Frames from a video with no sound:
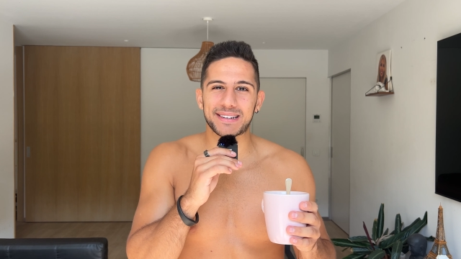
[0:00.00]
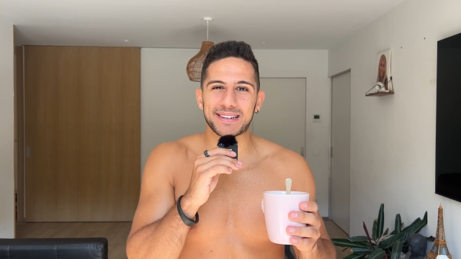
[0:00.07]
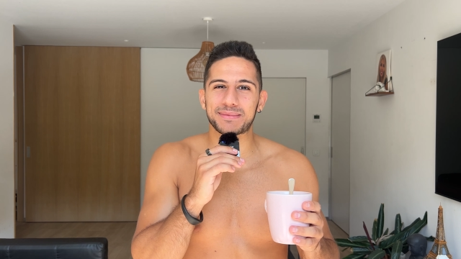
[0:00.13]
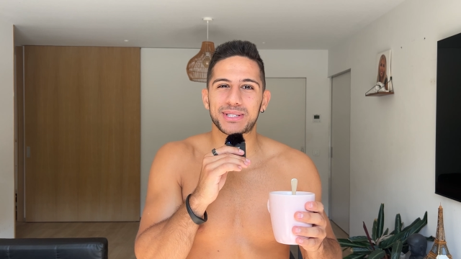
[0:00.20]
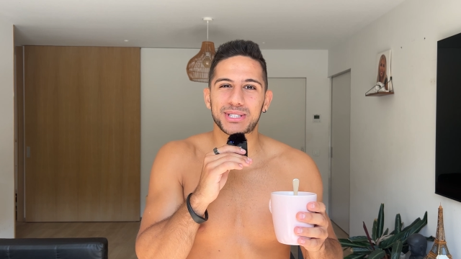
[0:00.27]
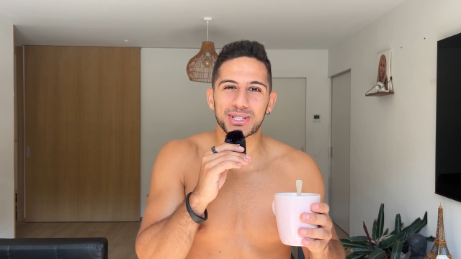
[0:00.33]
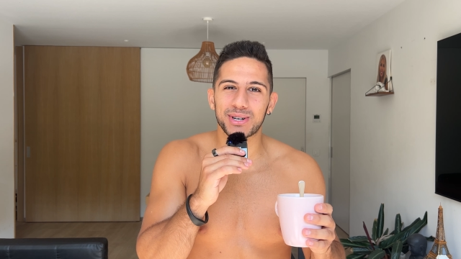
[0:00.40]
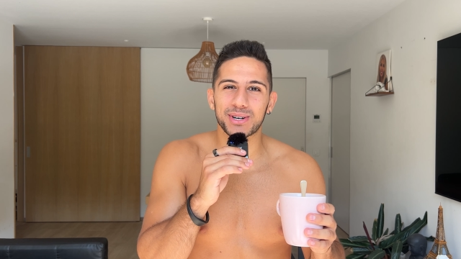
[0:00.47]
I'm
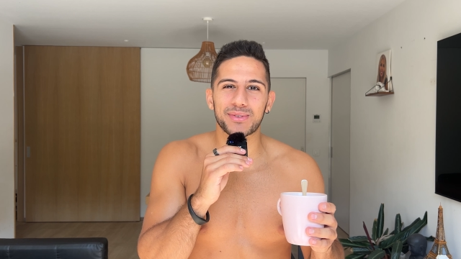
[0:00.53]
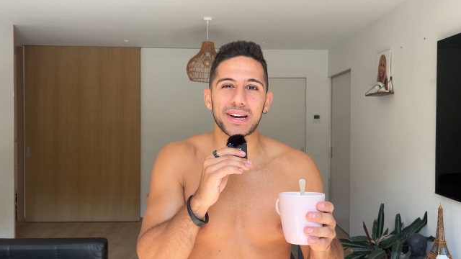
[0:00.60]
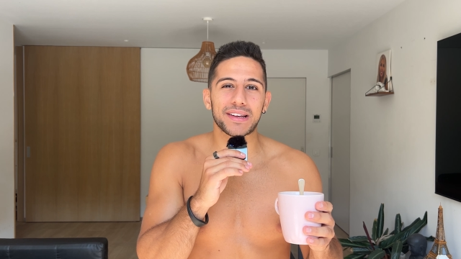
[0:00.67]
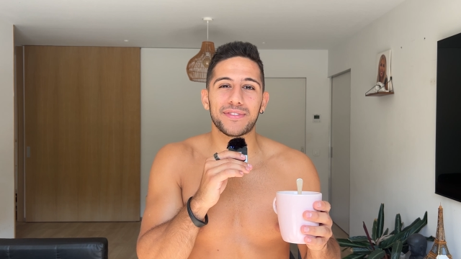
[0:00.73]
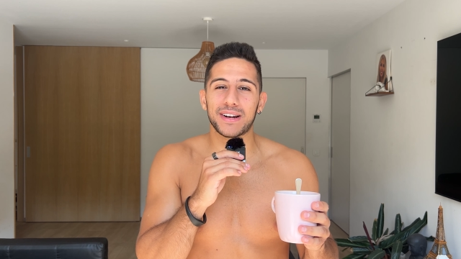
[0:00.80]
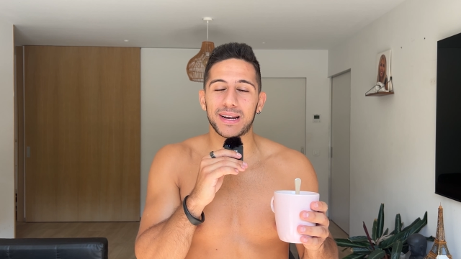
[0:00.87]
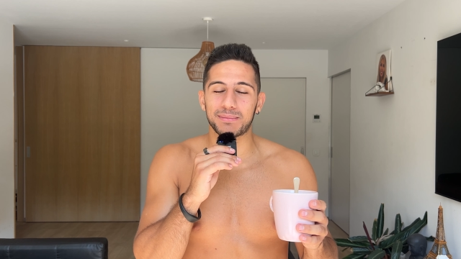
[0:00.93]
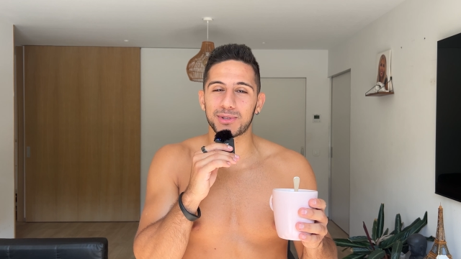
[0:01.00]
so
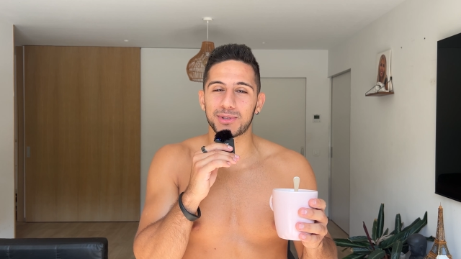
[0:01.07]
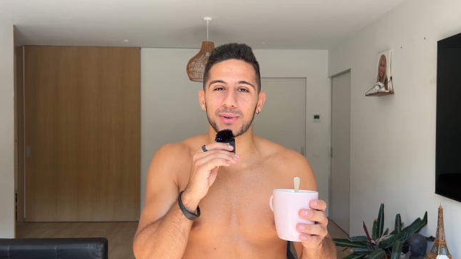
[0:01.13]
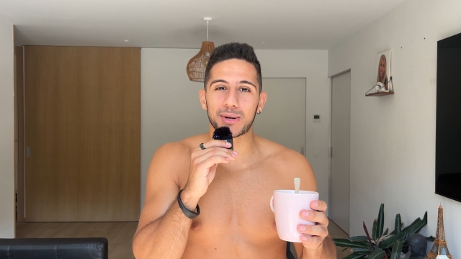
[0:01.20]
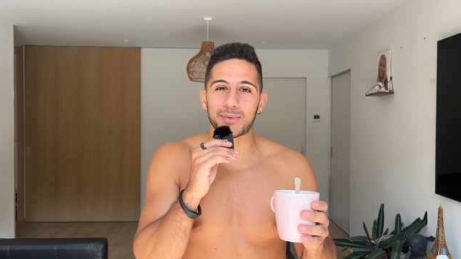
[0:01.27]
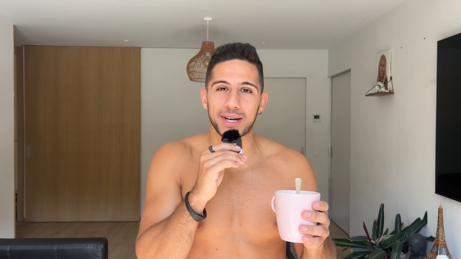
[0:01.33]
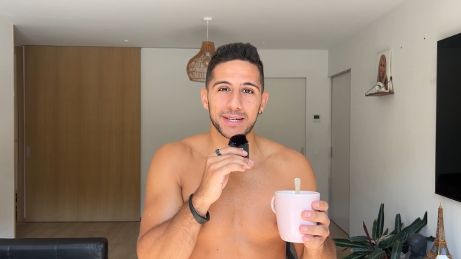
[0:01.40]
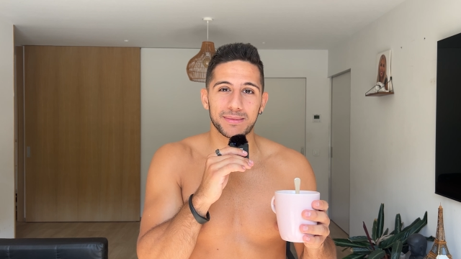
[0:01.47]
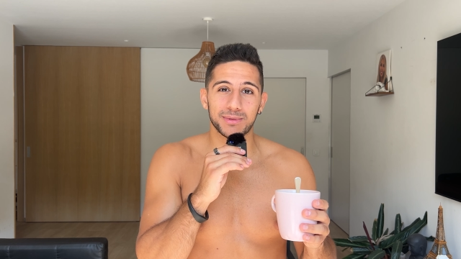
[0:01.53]
grateful I'm doing
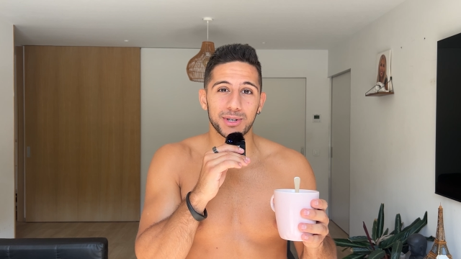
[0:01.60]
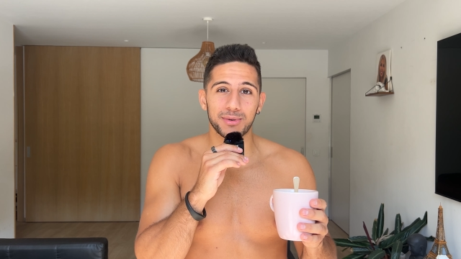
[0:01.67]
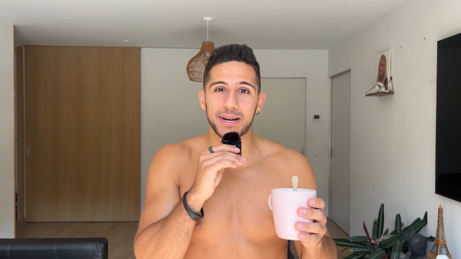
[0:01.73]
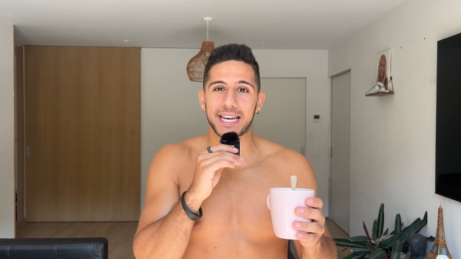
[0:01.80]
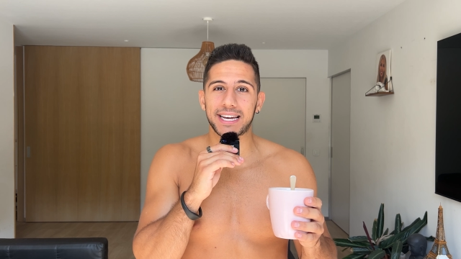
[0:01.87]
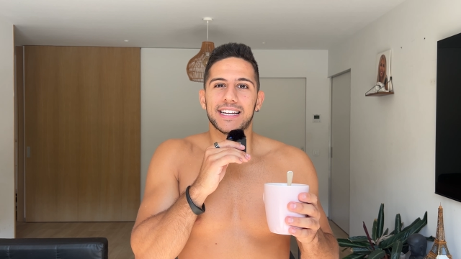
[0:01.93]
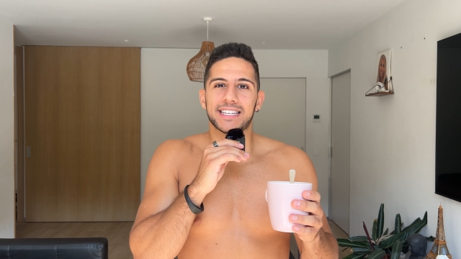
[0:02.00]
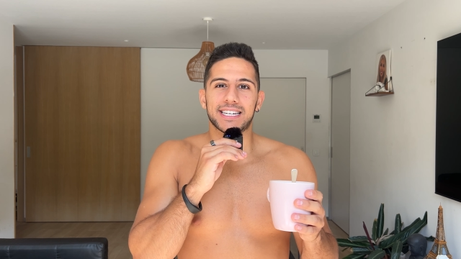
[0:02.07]
what I'm doing.